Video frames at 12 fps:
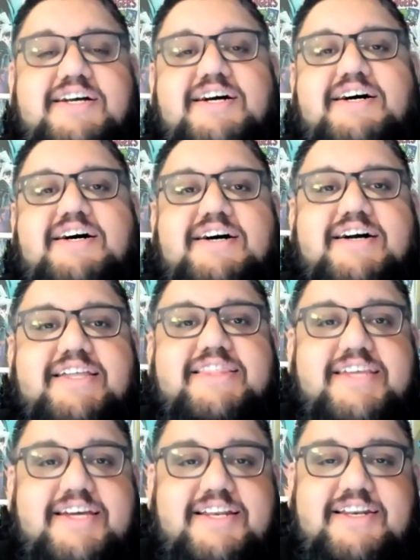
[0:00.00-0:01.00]

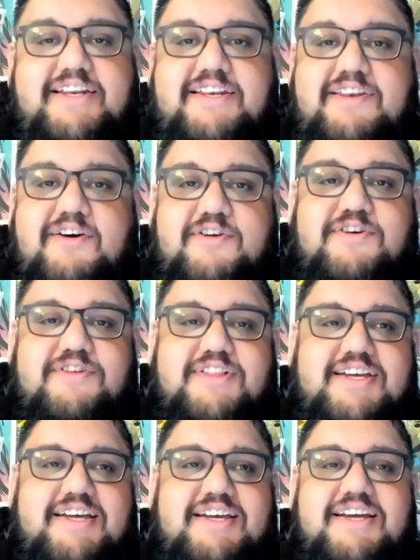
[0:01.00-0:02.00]
And then not
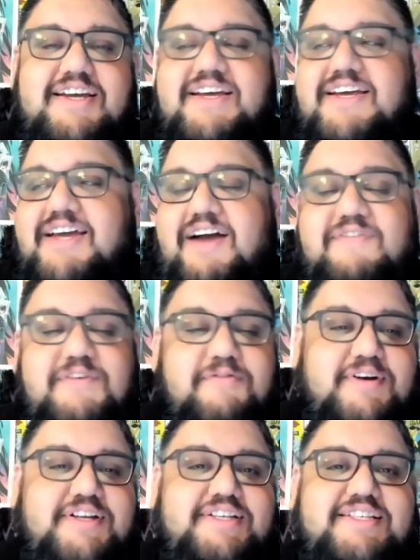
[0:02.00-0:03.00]
only
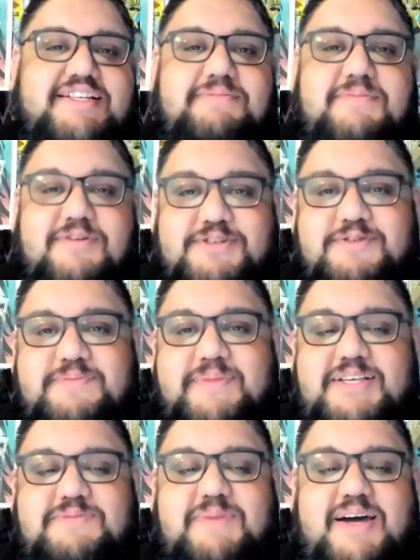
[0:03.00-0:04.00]
everyone is an emotional
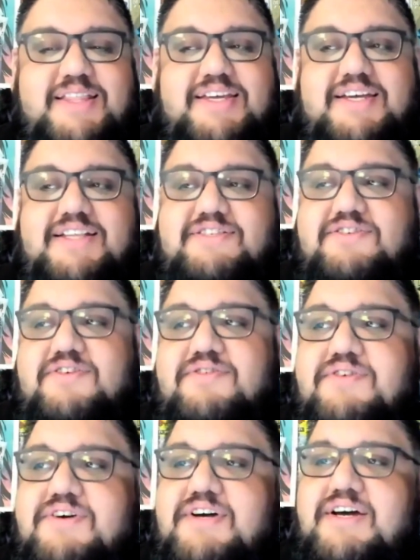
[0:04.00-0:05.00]
mess by the end.
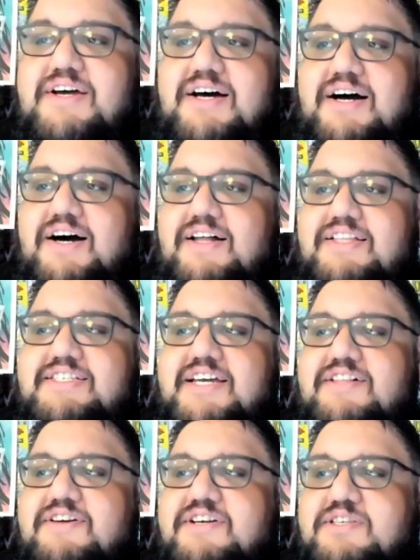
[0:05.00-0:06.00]
So let's
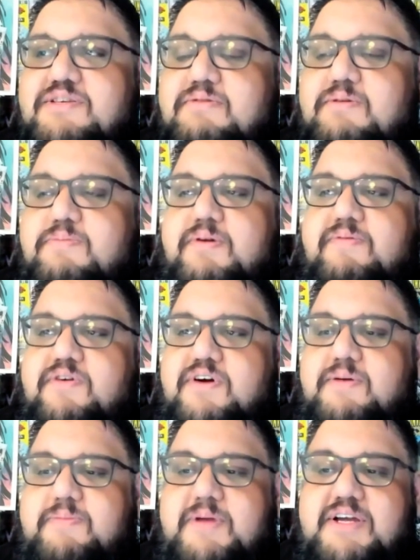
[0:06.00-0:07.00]
take a look at some of the preview
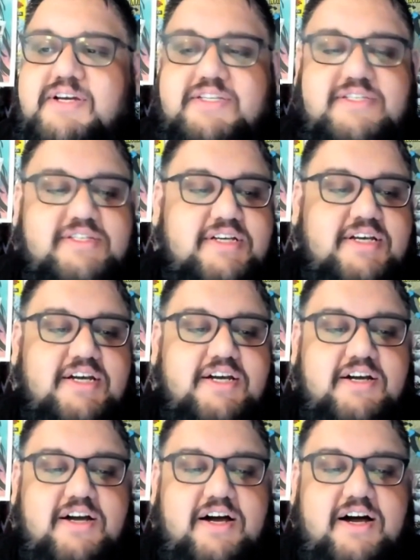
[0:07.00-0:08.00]
art, because
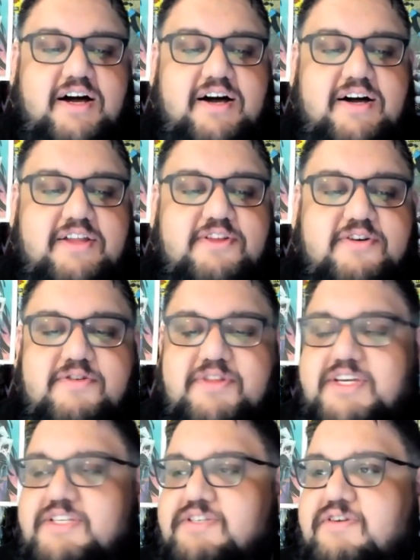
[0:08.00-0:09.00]
not
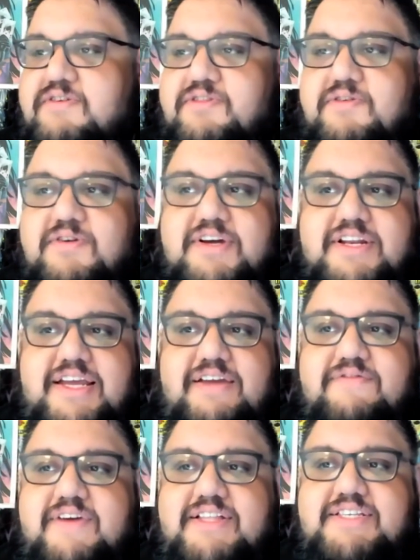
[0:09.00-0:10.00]
only is Zoe Thorogood
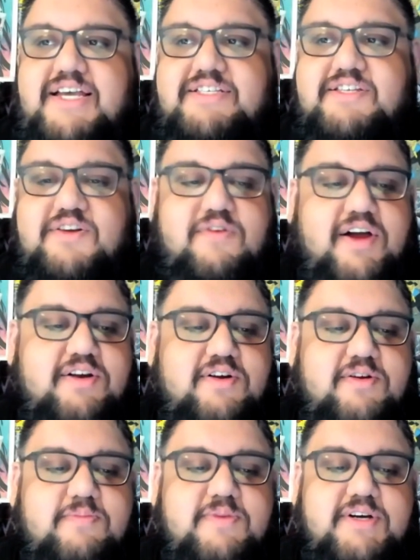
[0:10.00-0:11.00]
a fantastic
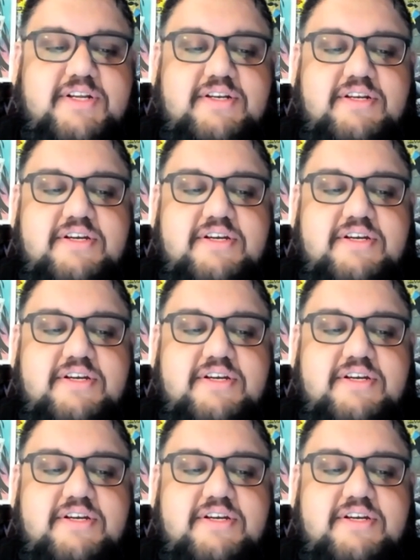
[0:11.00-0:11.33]
writer, but